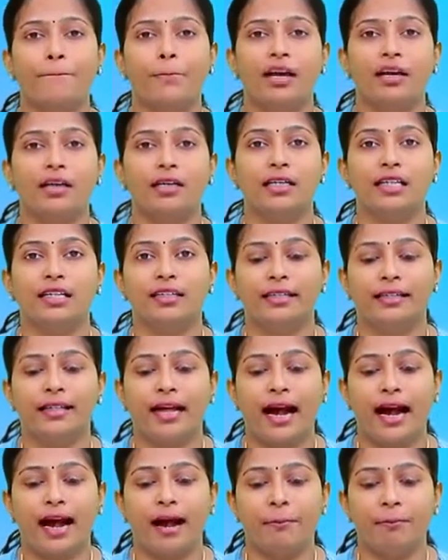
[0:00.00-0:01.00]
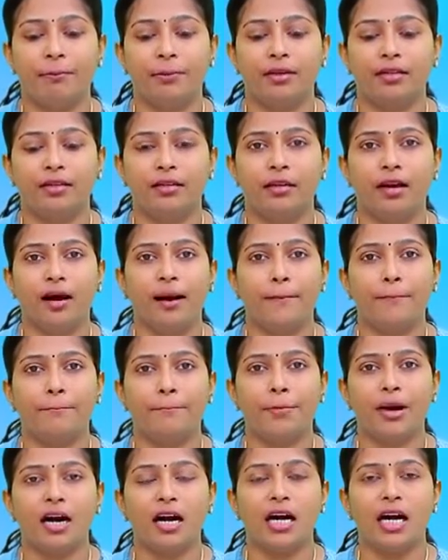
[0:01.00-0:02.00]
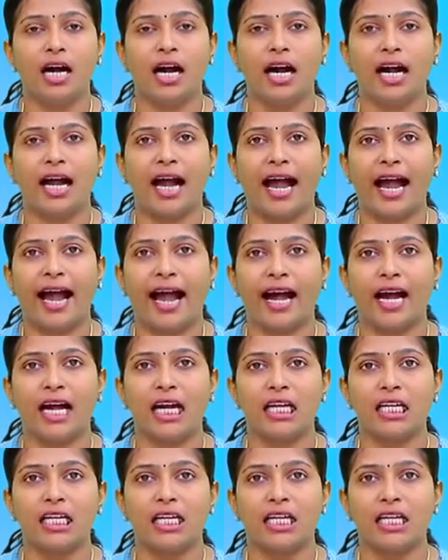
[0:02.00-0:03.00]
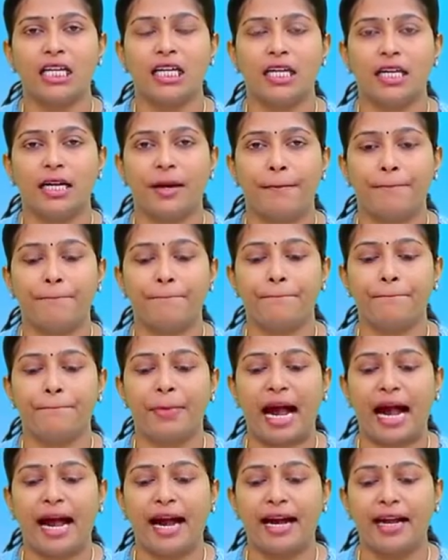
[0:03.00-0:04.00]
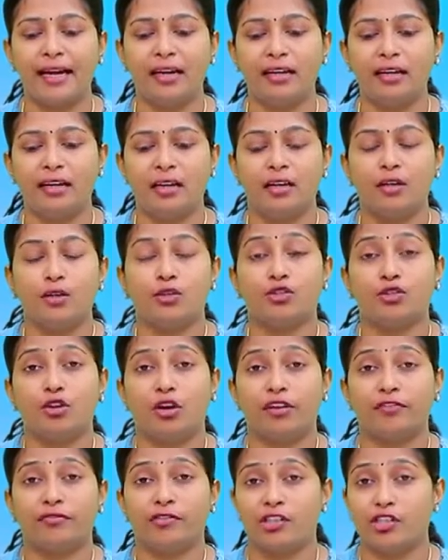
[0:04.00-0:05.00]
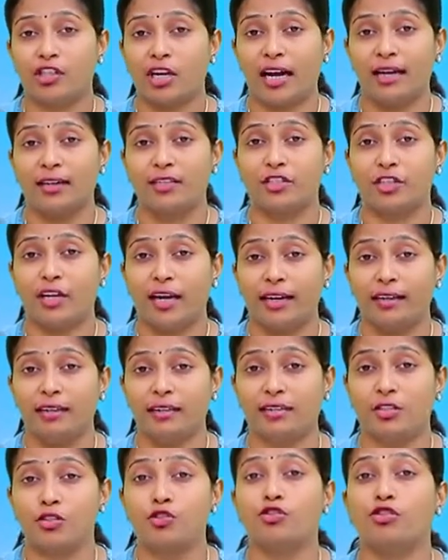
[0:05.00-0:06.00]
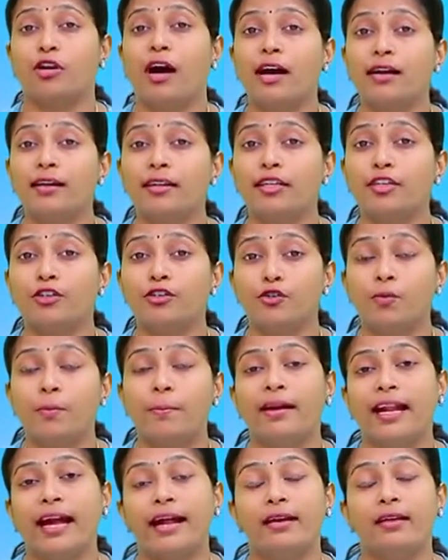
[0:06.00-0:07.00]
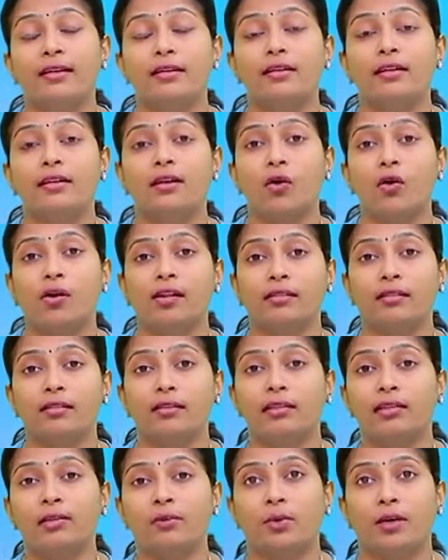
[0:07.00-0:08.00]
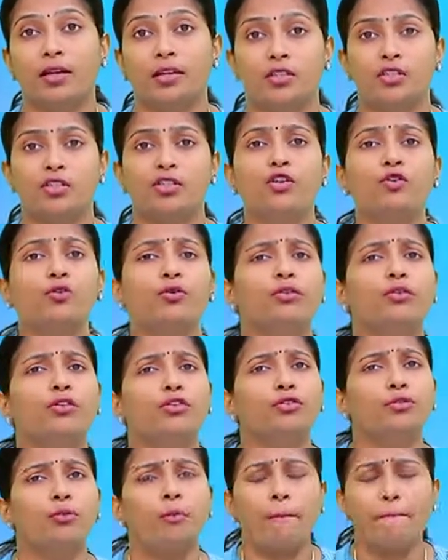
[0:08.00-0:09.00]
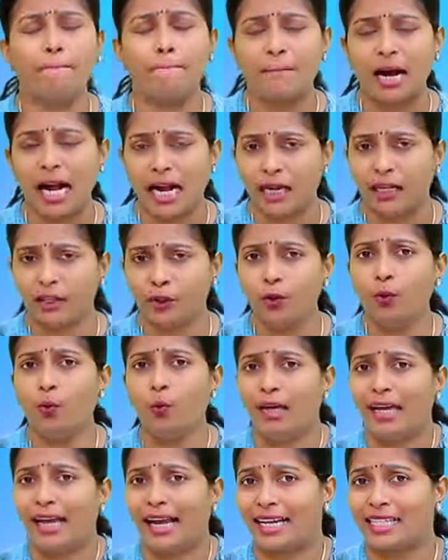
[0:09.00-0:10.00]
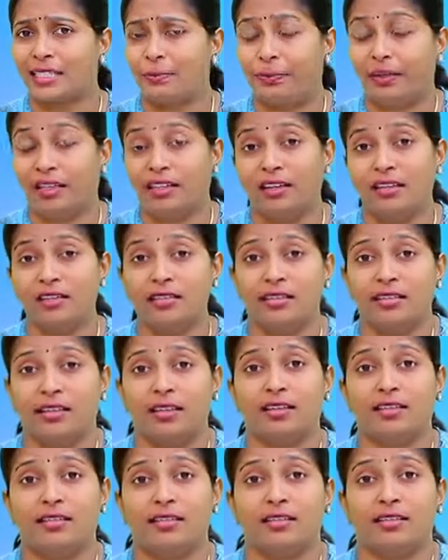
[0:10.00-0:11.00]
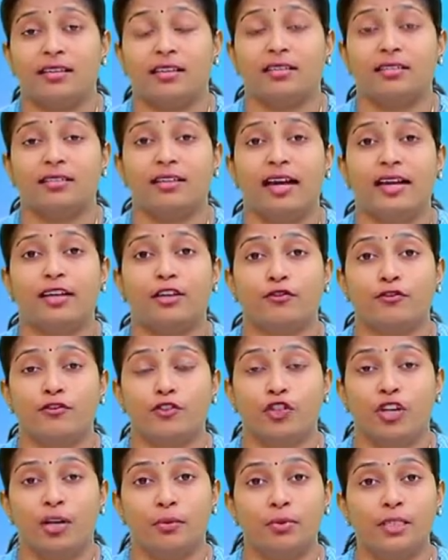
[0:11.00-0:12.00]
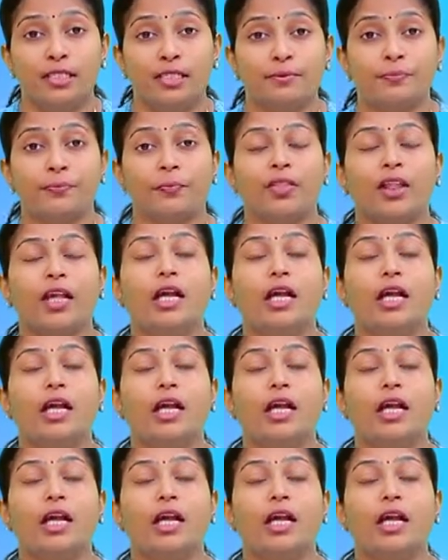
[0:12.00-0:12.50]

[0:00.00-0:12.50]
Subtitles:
p, nap, p, a, n, pan. So if the child is struggling to blend all three words, you will experience these kind of troubles.